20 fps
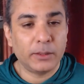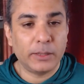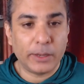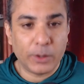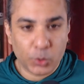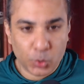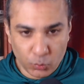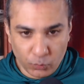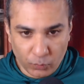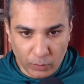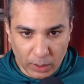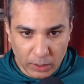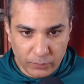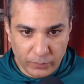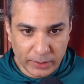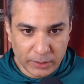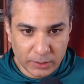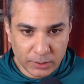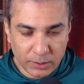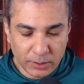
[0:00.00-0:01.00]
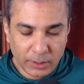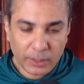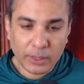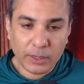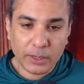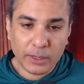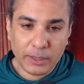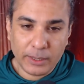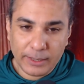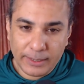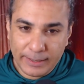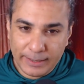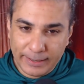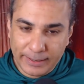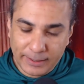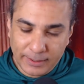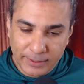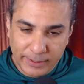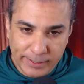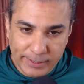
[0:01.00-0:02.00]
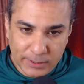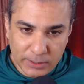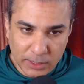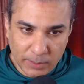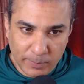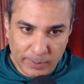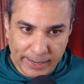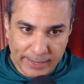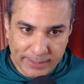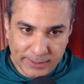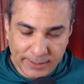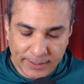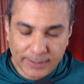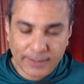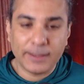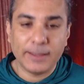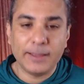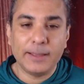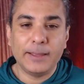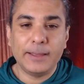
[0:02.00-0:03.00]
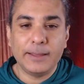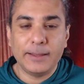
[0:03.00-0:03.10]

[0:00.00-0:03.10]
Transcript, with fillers: that he should work with in destabilizing